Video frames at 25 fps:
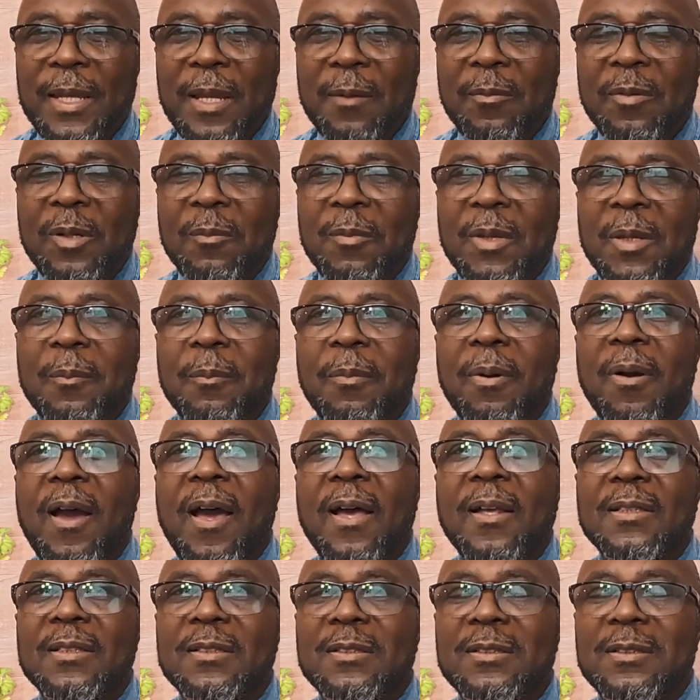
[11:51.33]
I put them in
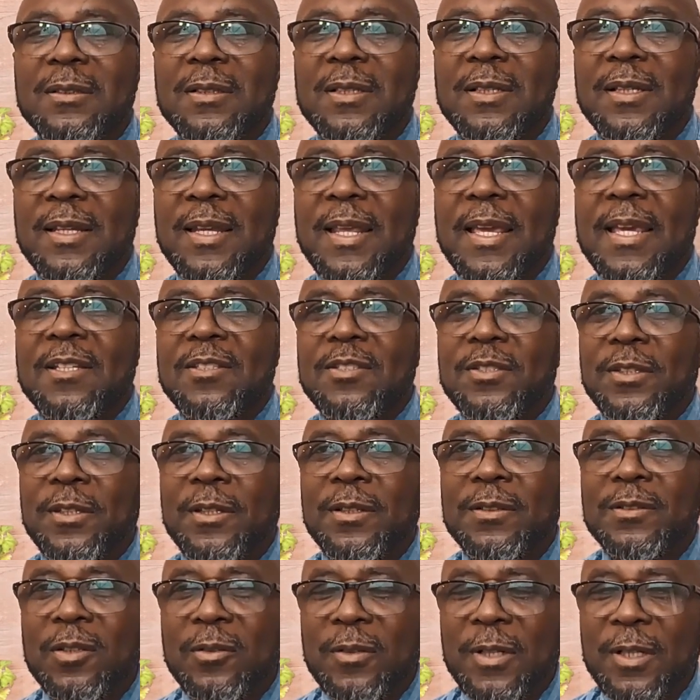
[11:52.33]
pots last
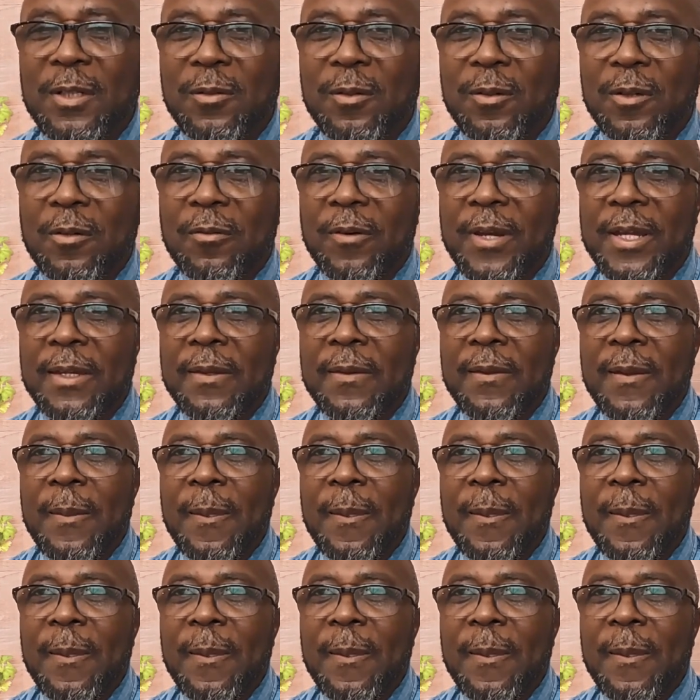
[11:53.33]
year, so they're doing great.